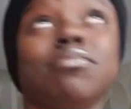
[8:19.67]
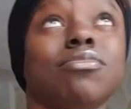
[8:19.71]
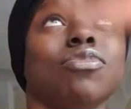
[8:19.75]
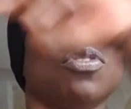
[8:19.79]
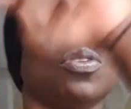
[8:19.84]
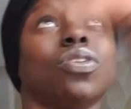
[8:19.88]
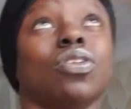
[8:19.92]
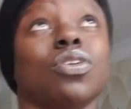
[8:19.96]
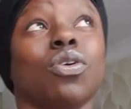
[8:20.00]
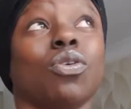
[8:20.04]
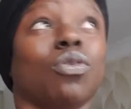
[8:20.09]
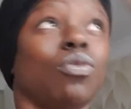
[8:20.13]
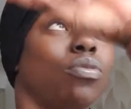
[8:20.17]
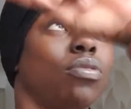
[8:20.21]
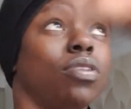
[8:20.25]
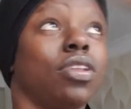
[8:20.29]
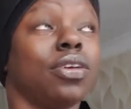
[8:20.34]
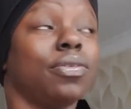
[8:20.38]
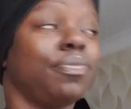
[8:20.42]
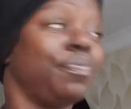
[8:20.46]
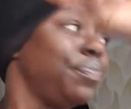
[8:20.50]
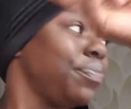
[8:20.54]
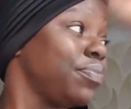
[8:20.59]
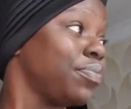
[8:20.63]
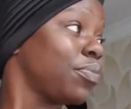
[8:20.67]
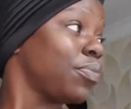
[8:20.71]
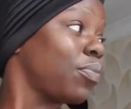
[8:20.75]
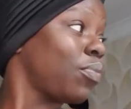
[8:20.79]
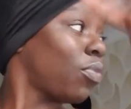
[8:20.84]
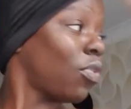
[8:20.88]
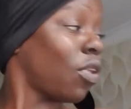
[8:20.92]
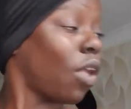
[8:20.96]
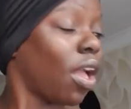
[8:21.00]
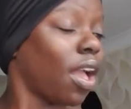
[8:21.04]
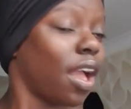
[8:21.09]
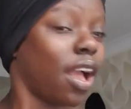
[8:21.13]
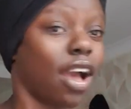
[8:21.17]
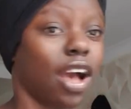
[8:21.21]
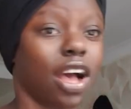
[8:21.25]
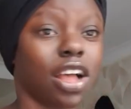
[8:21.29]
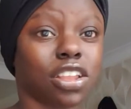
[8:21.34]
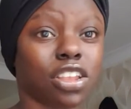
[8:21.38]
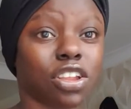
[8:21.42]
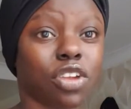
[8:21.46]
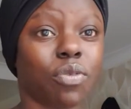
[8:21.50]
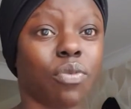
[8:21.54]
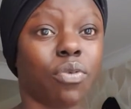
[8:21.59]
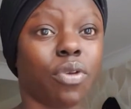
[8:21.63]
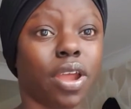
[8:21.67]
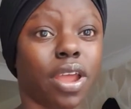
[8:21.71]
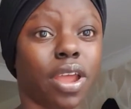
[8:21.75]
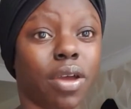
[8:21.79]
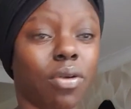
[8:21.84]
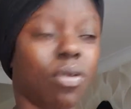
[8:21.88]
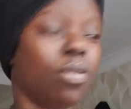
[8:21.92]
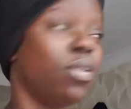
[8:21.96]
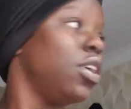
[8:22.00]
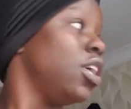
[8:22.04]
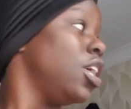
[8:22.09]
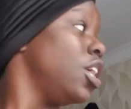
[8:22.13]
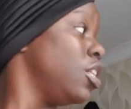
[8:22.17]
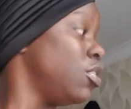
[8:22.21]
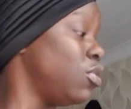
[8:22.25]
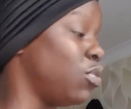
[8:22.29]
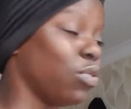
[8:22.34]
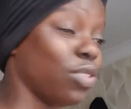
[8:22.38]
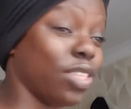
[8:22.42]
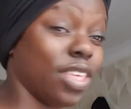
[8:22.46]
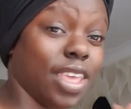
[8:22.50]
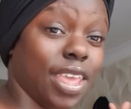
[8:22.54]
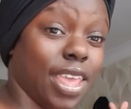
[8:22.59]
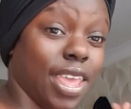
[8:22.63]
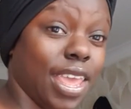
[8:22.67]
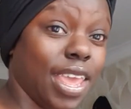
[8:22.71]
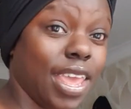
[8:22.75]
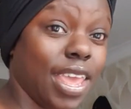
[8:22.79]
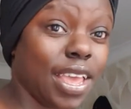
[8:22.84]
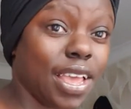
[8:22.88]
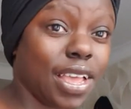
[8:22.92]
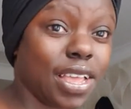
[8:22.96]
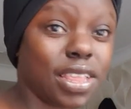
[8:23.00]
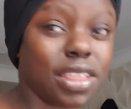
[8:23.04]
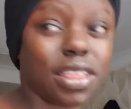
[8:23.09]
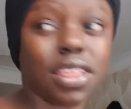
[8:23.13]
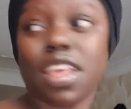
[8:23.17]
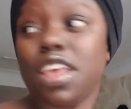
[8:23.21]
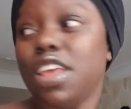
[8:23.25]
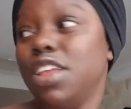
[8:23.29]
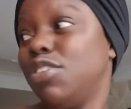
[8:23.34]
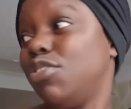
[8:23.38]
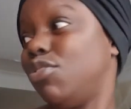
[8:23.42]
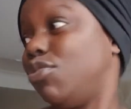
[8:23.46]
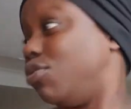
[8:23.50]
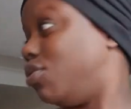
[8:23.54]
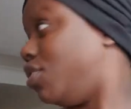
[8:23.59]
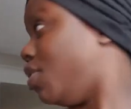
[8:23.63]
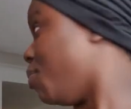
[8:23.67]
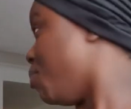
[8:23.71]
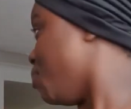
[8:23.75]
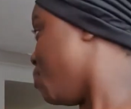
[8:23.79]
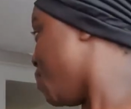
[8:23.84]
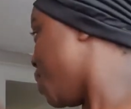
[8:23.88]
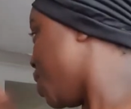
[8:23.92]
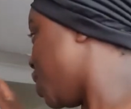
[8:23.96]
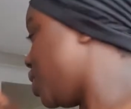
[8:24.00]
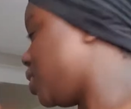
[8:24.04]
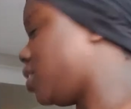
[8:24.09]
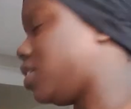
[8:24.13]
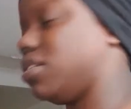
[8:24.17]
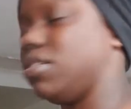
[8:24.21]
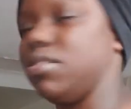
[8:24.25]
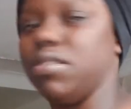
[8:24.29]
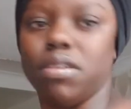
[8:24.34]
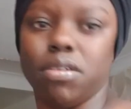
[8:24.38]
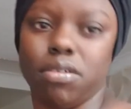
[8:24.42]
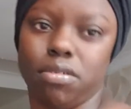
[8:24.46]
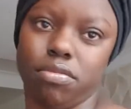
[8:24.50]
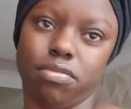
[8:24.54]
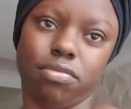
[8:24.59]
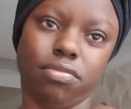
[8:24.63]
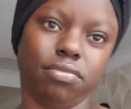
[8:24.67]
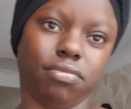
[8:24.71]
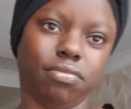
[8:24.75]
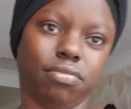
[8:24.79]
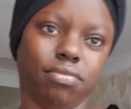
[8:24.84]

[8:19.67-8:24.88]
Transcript: what's it called, curtain rail to the heaters to the bun. No,